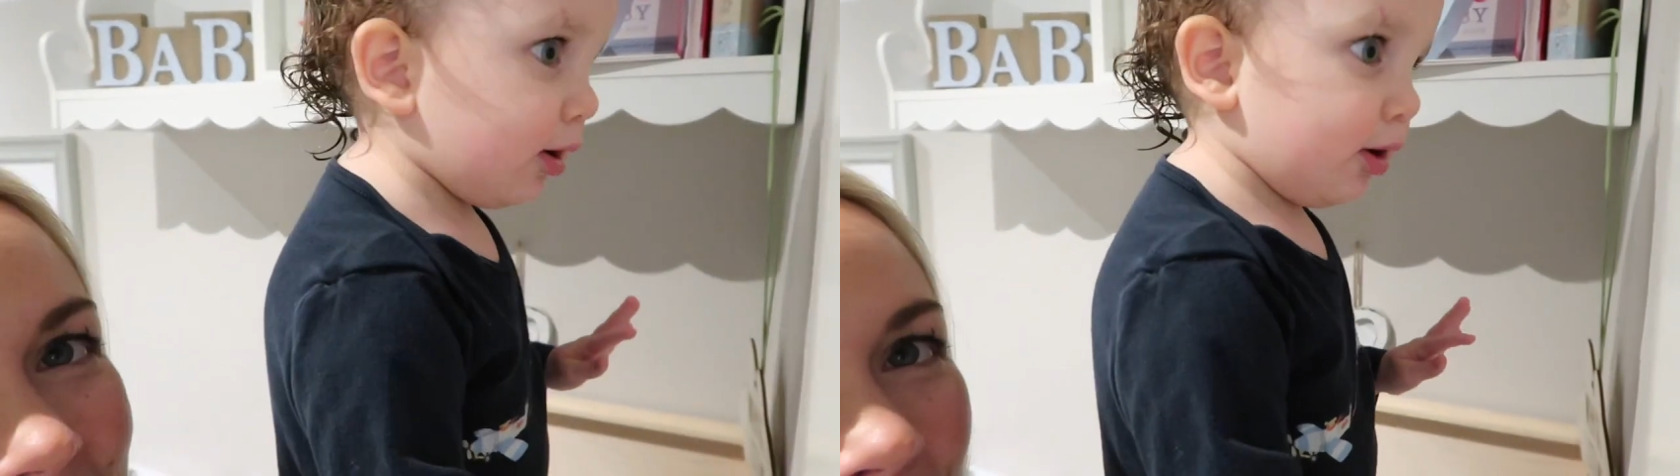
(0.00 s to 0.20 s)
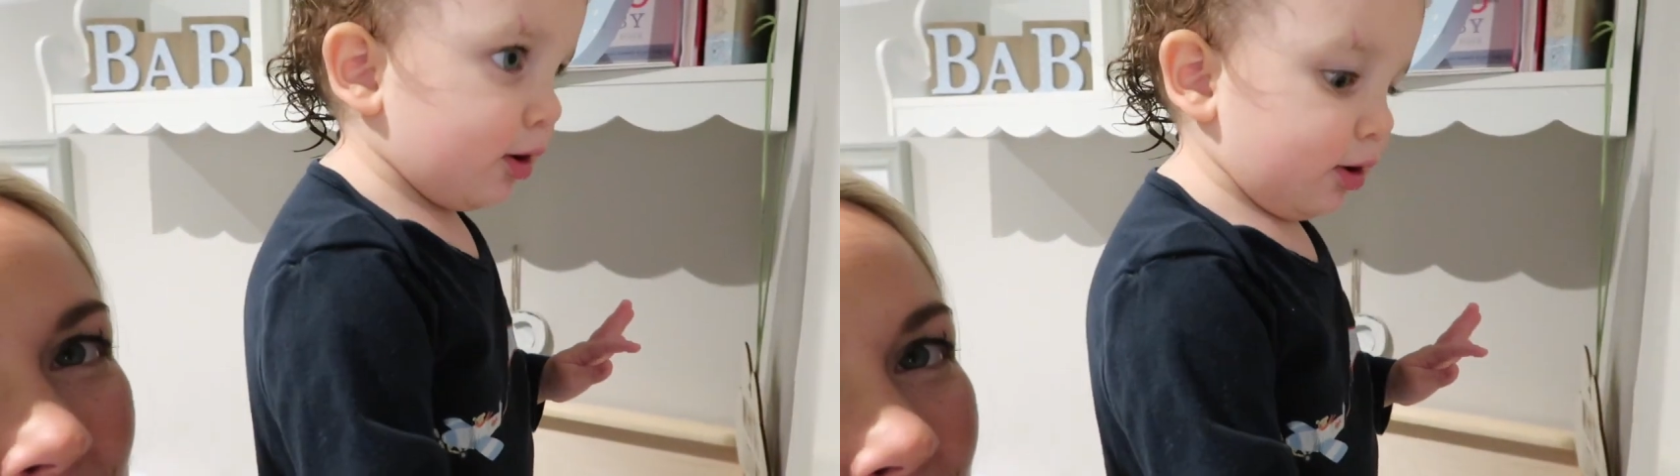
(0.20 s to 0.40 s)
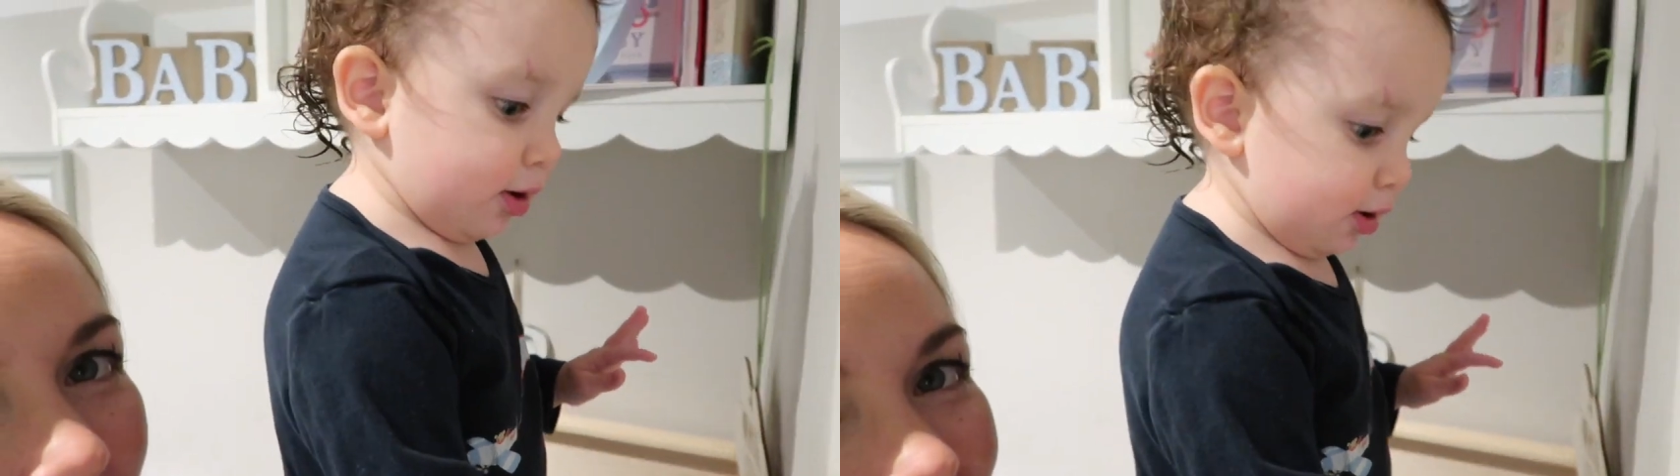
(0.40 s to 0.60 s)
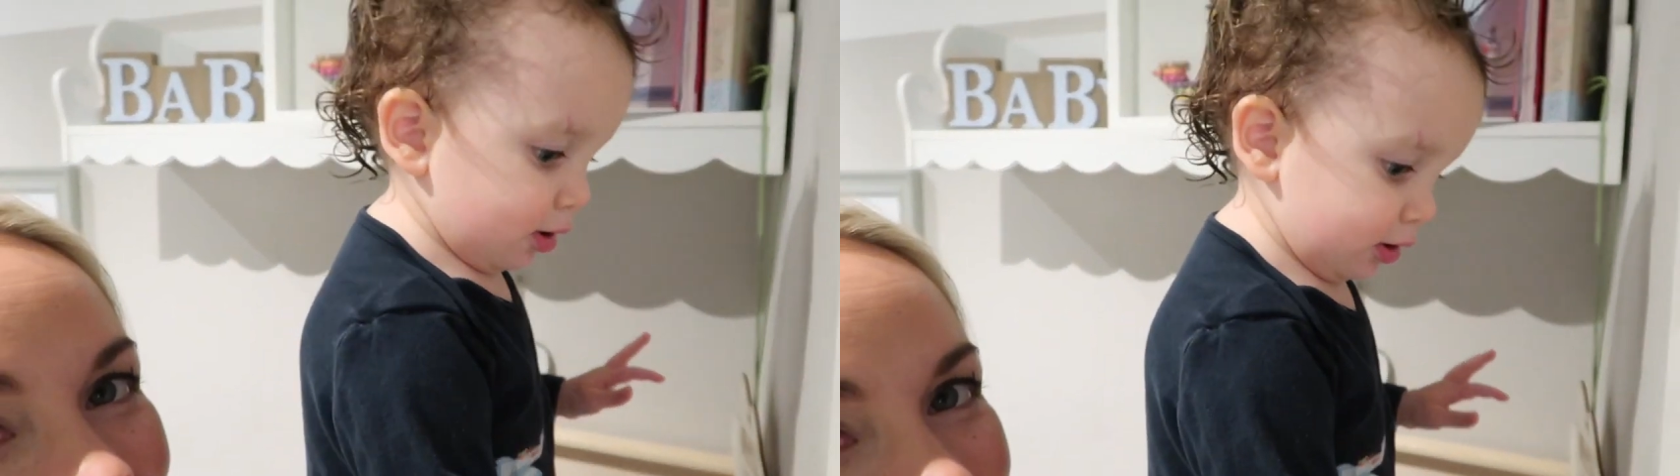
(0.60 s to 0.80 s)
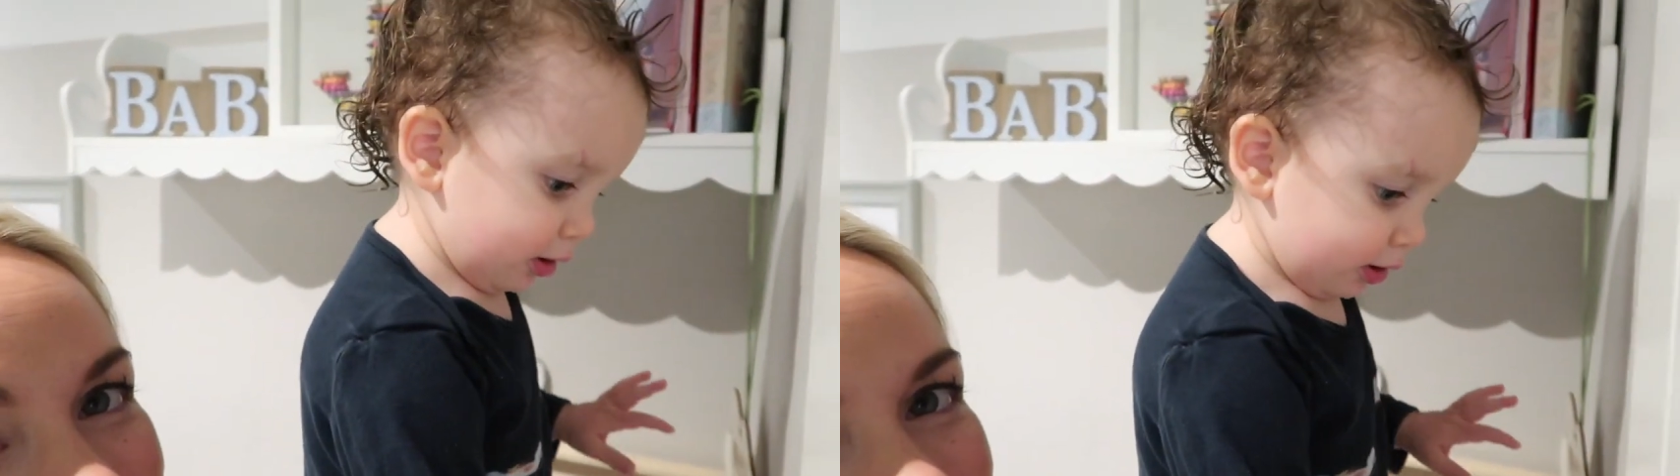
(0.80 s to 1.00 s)
it someone's
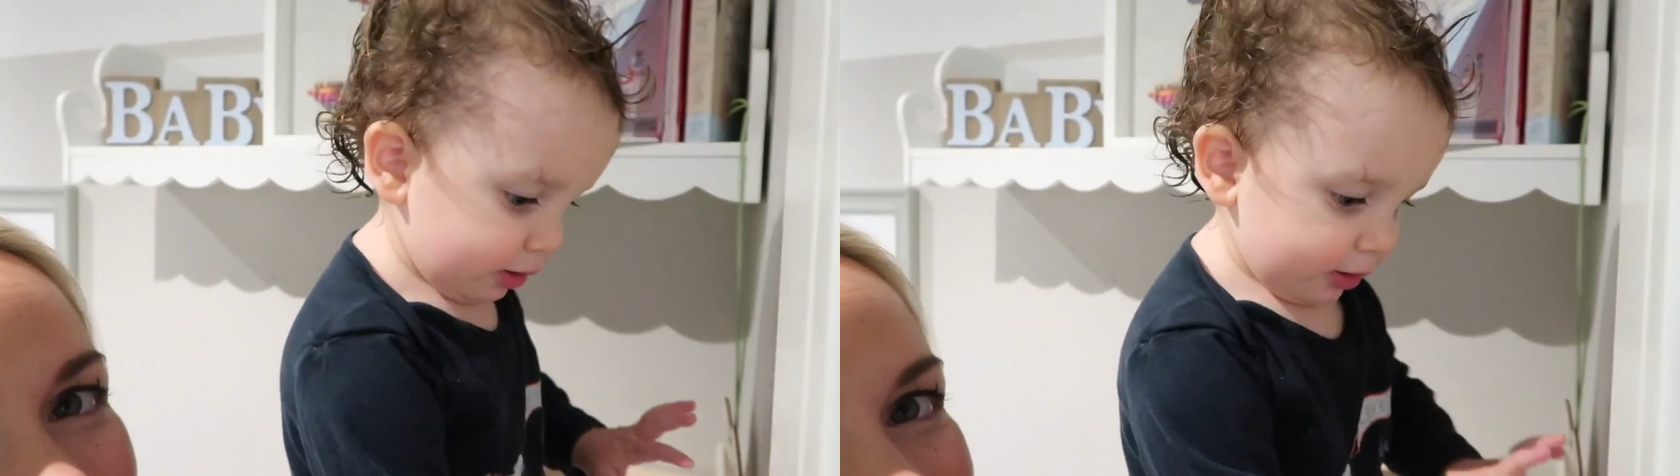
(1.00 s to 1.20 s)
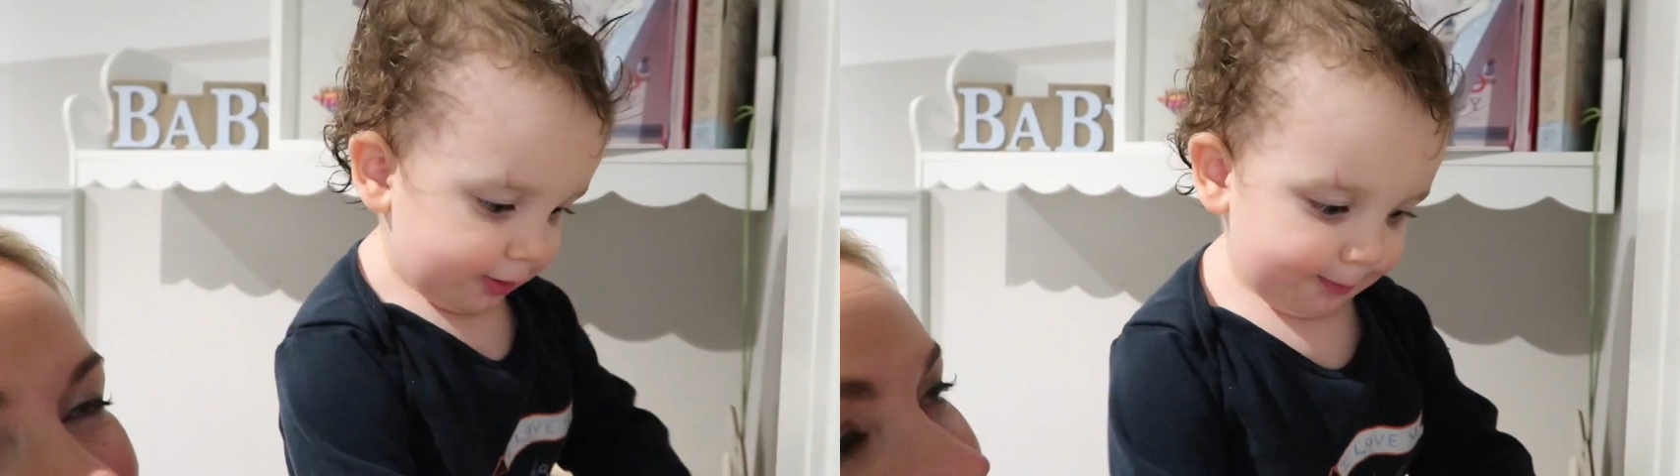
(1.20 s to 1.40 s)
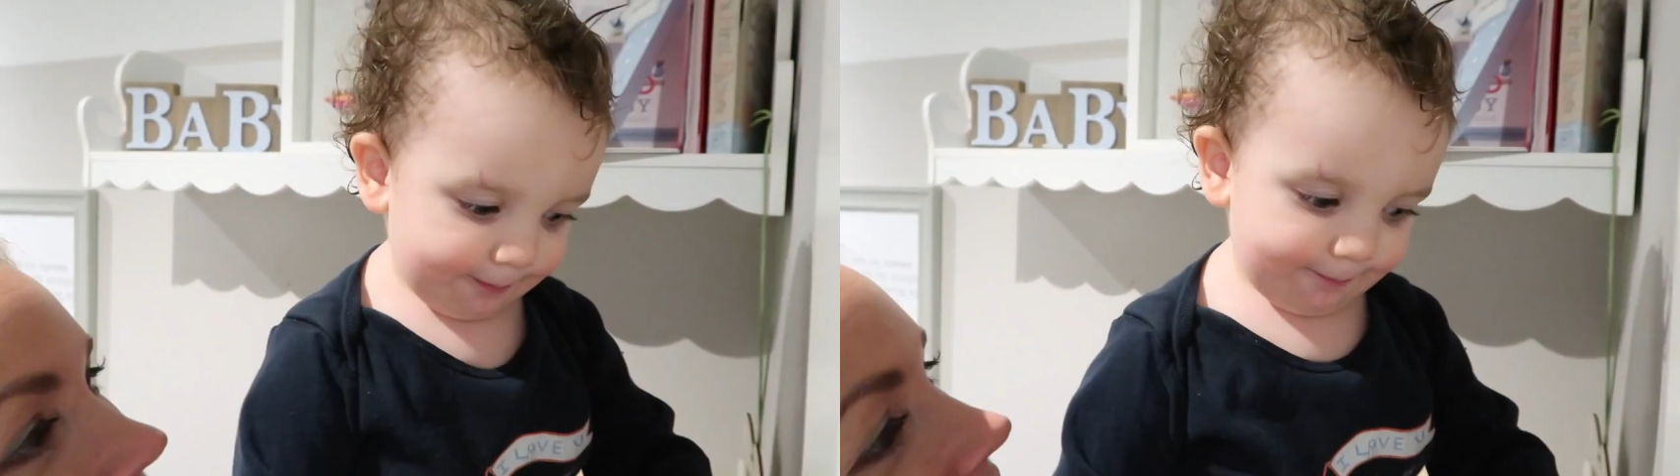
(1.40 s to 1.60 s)
birthday soon?